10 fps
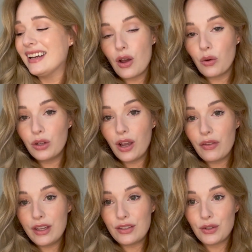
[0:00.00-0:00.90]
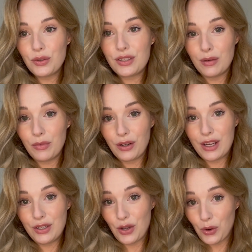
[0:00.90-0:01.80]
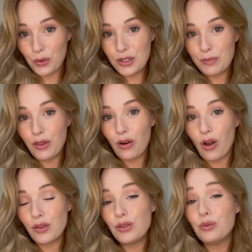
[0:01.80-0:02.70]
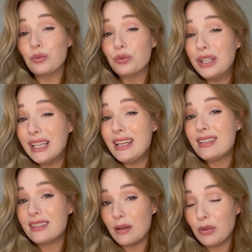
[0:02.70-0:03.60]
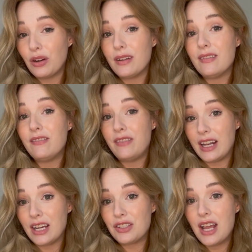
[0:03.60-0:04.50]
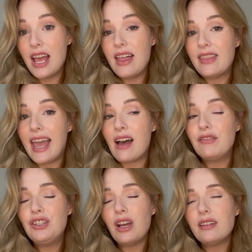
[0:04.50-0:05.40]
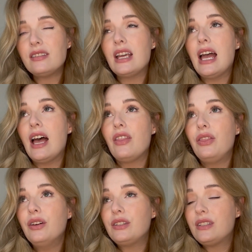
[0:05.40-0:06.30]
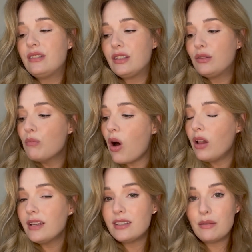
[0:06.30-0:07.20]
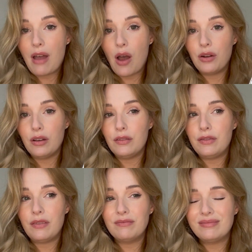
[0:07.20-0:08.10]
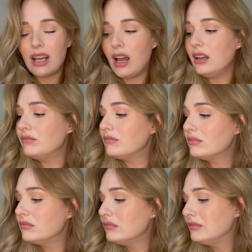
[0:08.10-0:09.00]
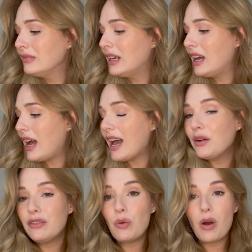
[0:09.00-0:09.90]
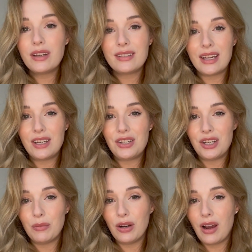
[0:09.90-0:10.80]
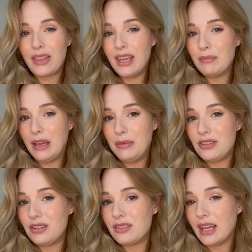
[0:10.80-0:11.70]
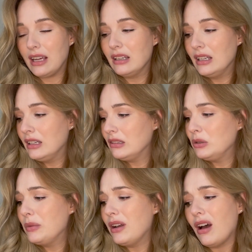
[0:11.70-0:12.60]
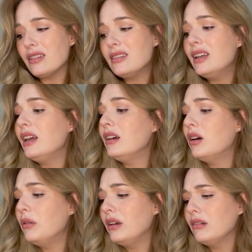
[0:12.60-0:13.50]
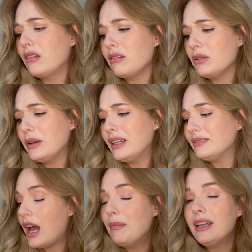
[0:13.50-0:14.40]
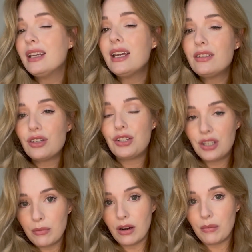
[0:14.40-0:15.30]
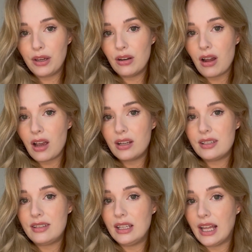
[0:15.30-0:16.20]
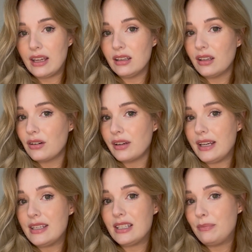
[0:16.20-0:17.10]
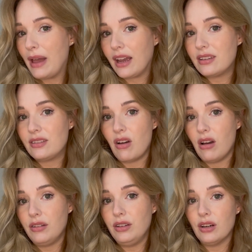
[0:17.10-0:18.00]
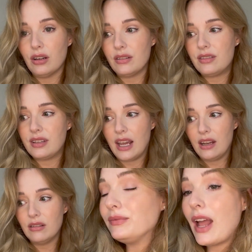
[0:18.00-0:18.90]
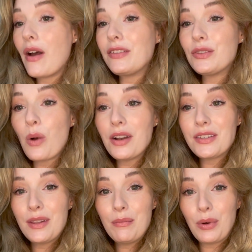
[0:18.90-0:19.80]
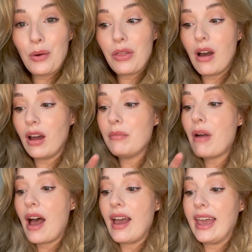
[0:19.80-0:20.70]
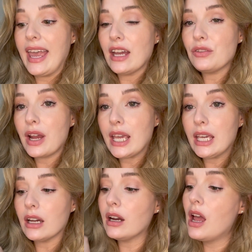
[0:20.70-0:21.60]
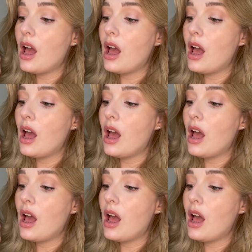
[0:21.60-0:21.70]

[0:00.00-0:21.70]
Not only are these so similar in tones, but they're also really similar in finish. They have just the smallest amount of, I don't even want to say shimmer. I think maybe it's just like luminosity going through it. I mean, it is a shimmer, but you're not going to see like glittery specks on your skin. Now I've swatched them both on my hand right here.